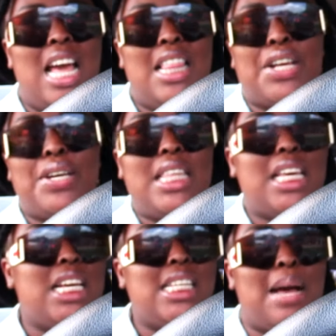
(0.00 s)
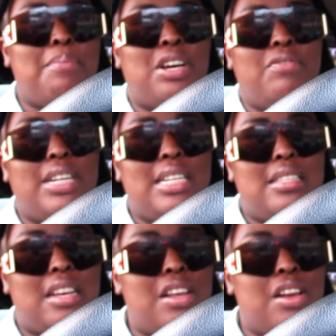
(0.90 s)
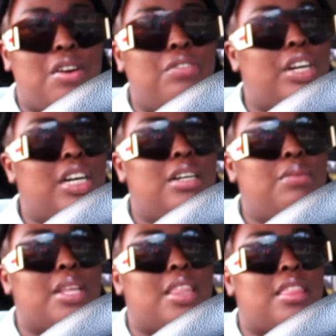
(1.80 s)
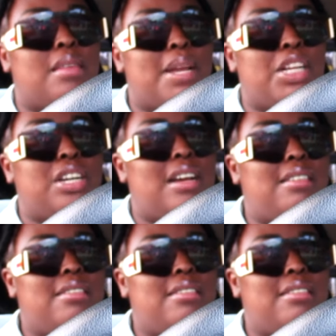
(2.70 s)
The good thing is I'm not really starting over with the main channel.